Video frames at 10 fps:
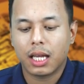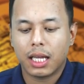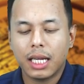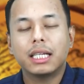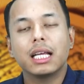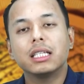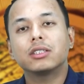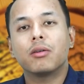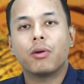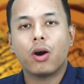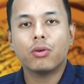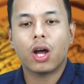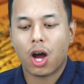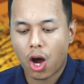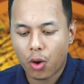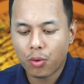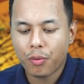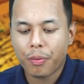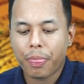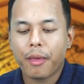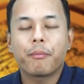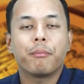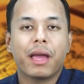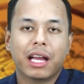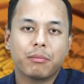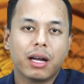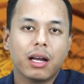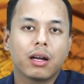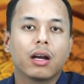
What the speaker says: it tells about how magma